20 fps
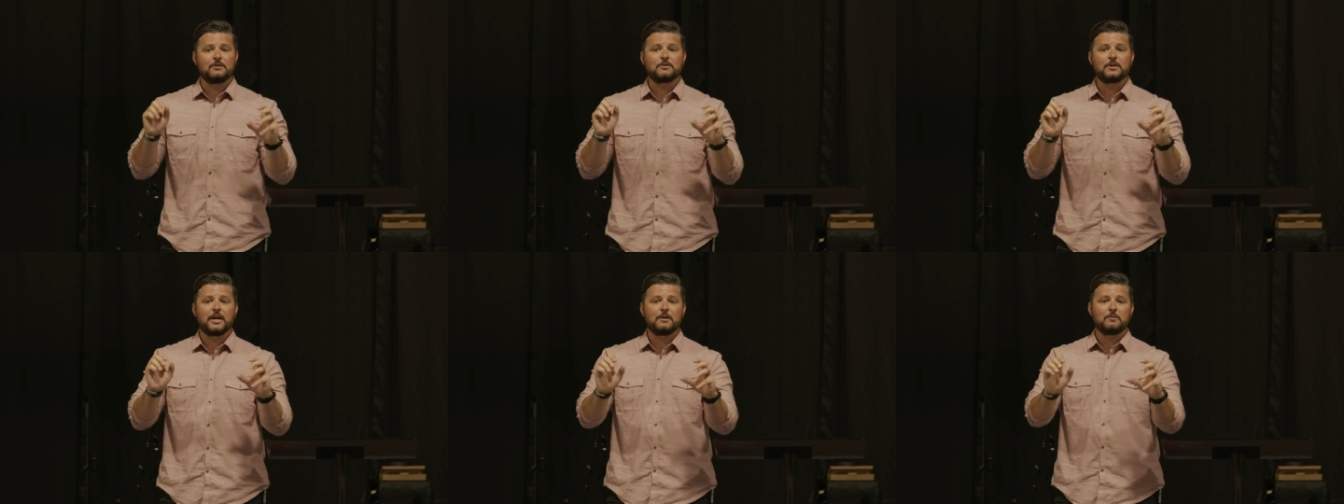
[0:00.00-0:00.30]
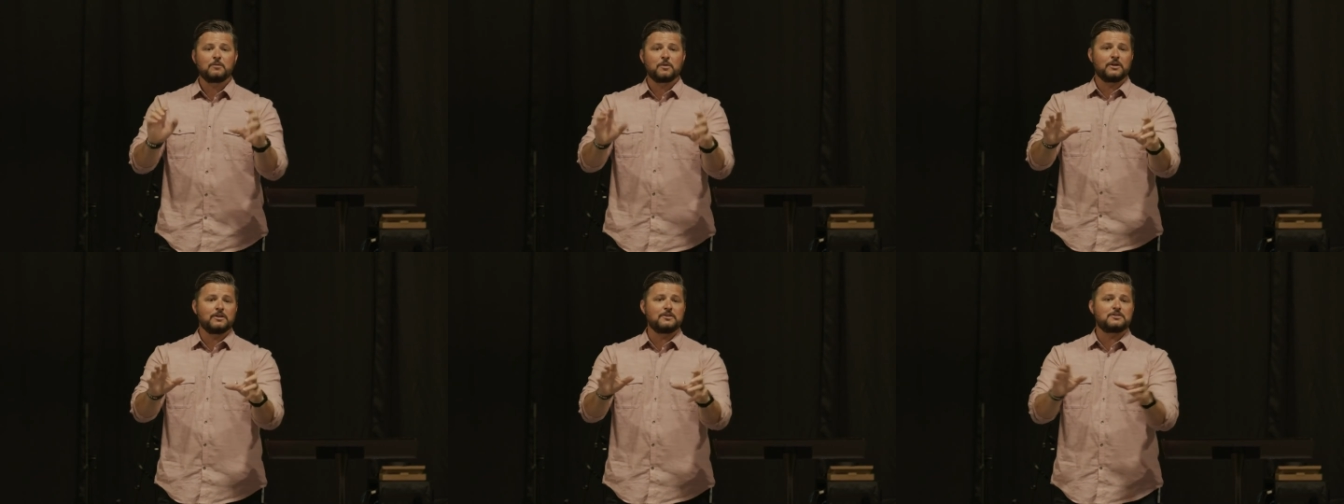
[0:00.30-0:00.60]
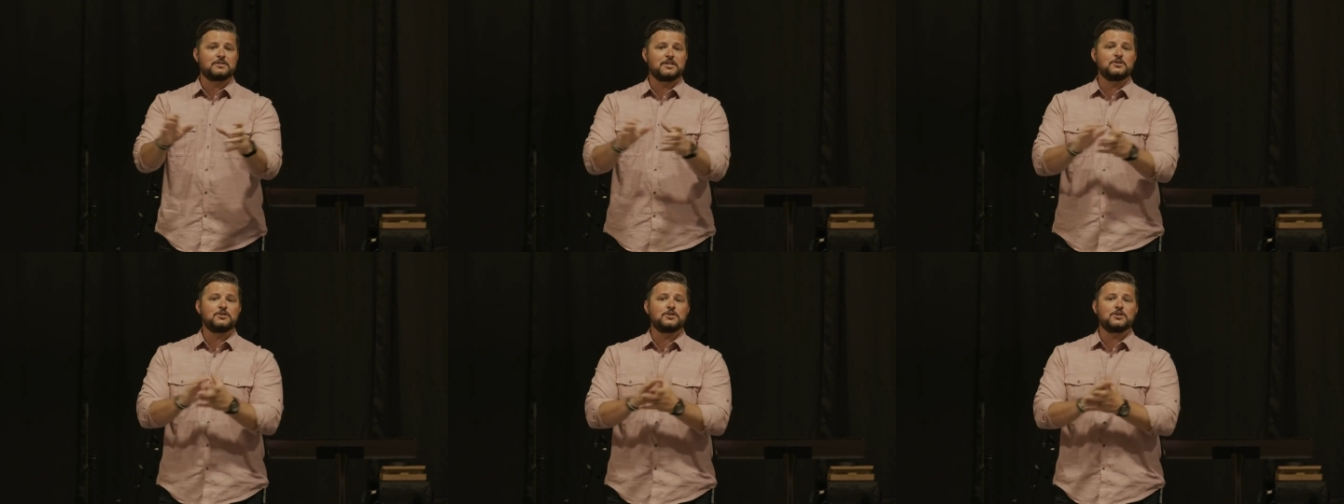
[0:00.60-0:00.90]
said, okay, we're going
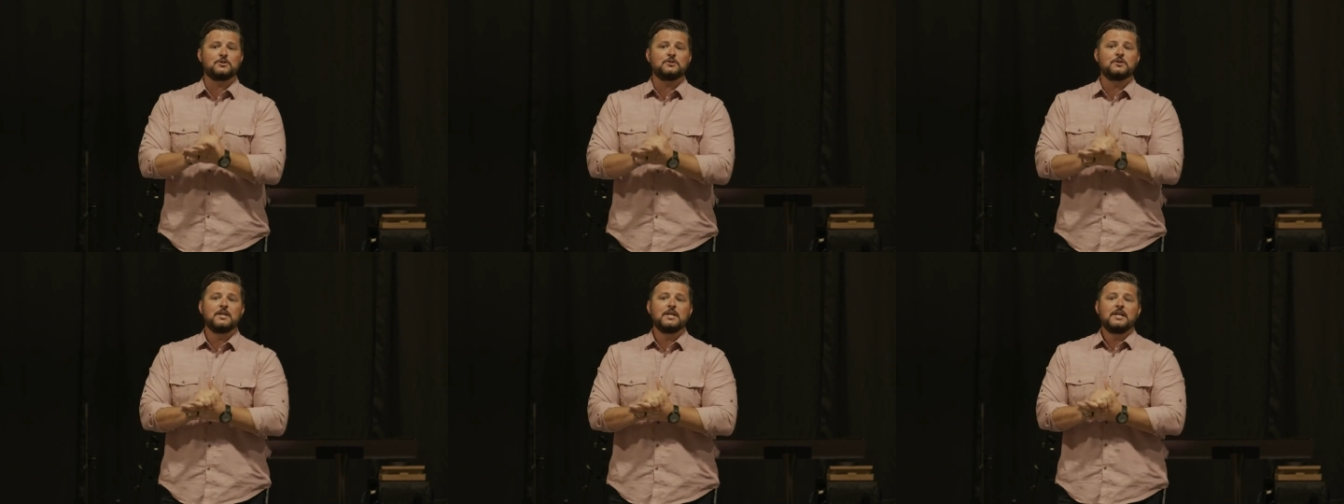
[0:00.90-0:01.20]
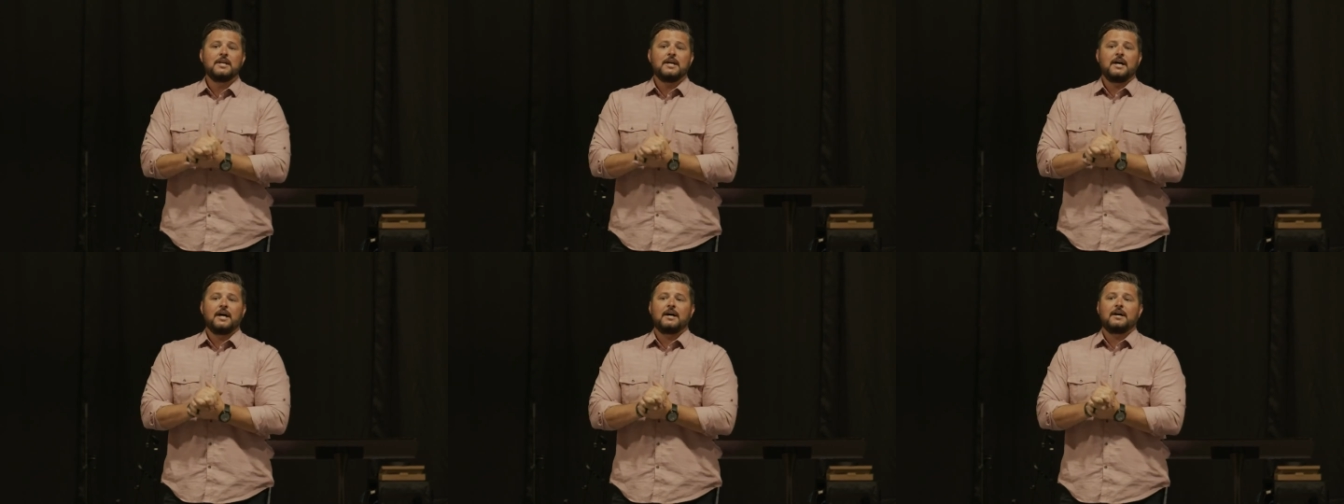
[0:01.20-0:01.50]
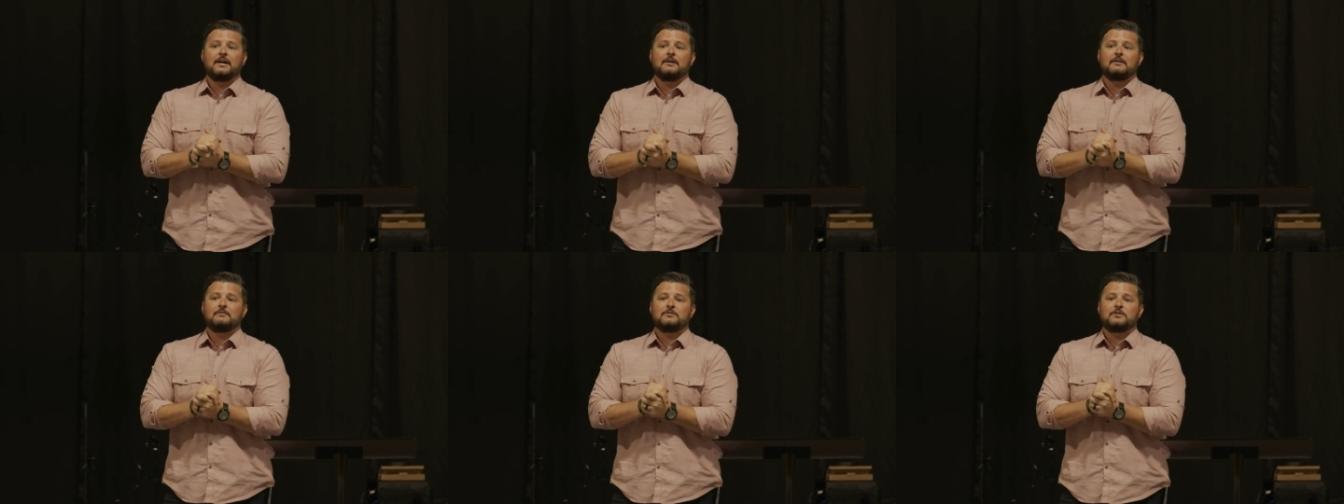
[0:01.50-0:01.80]
to send you
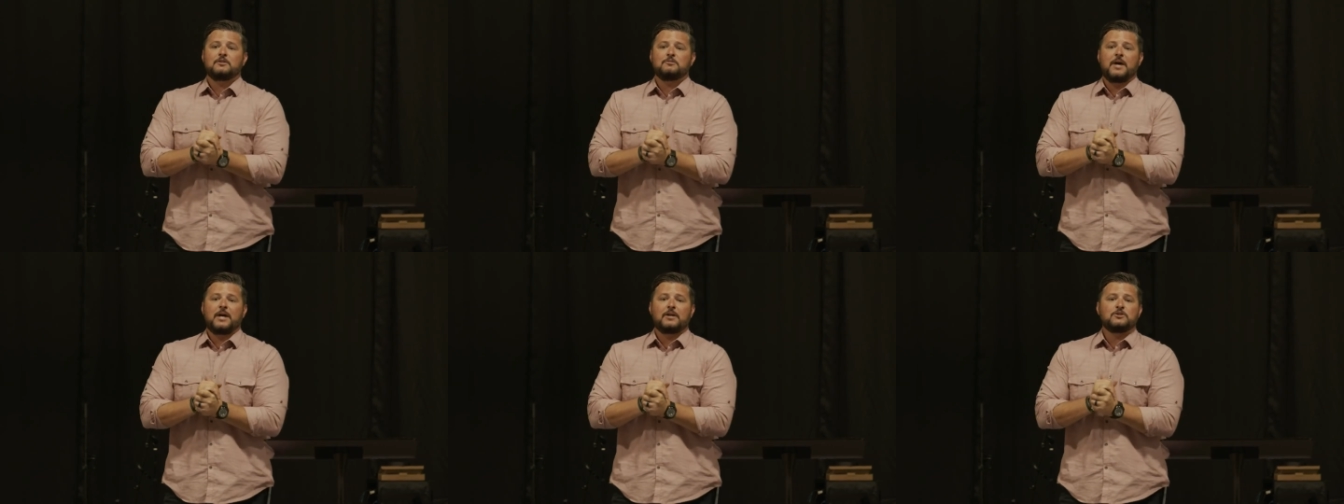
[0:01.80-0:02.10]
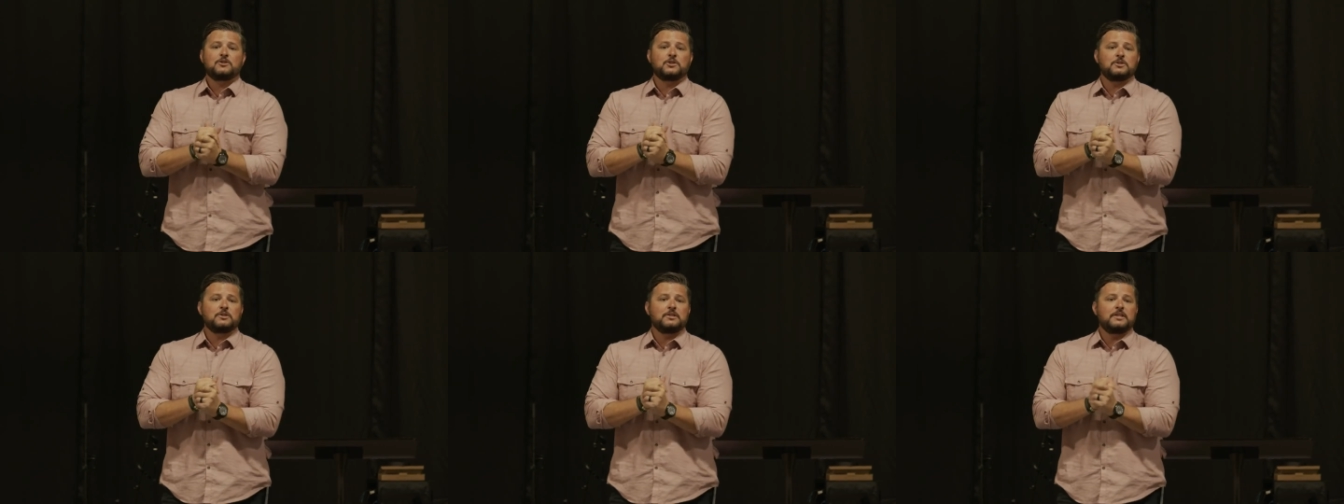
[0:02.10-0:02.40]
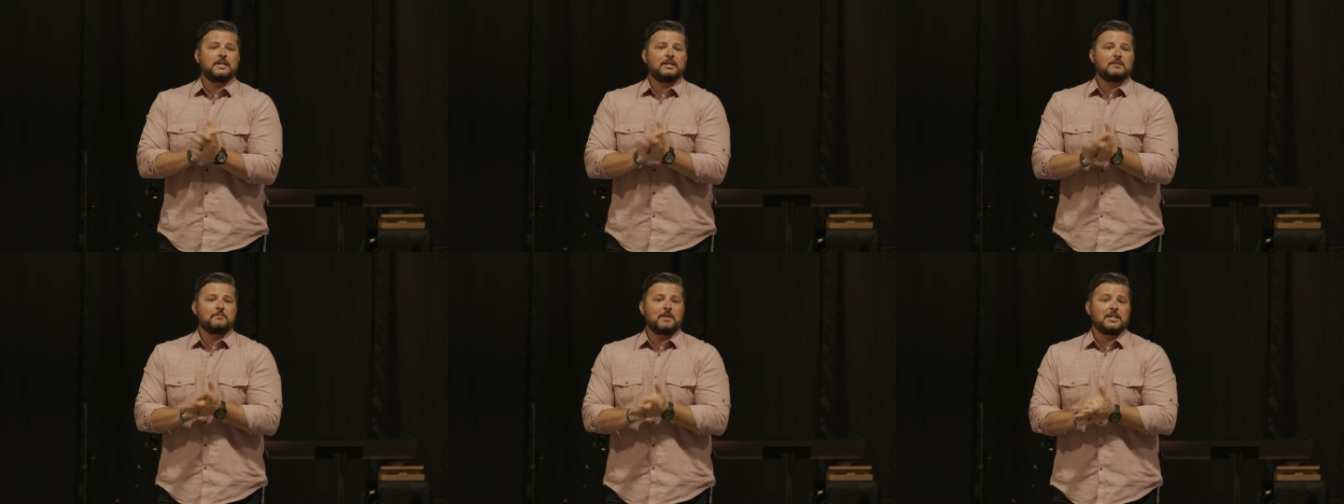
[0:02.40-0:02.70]
uh, to Mount
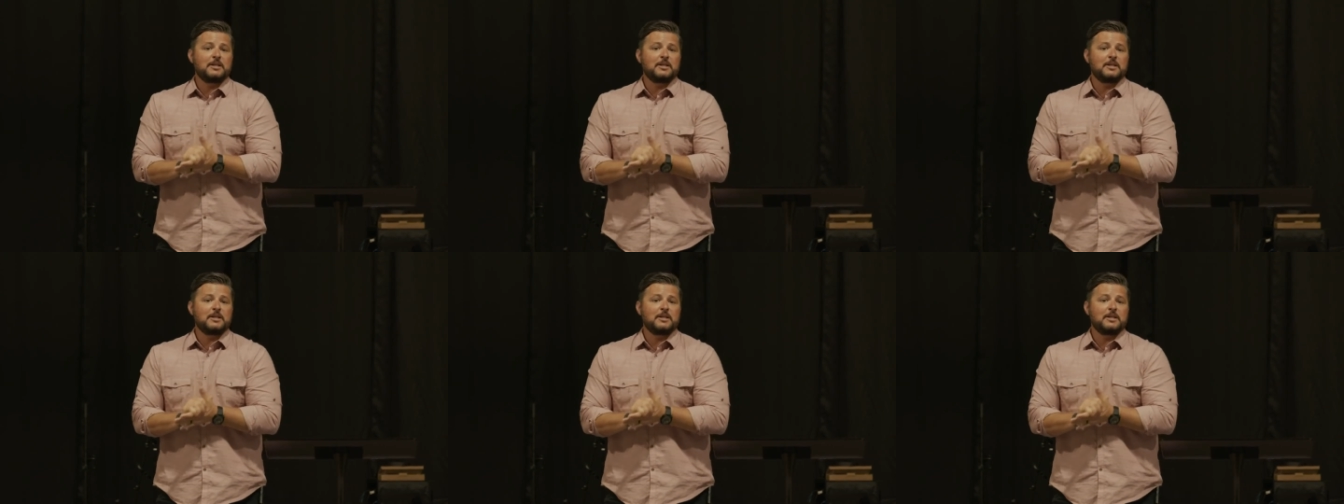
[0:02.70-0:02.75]
Juliet.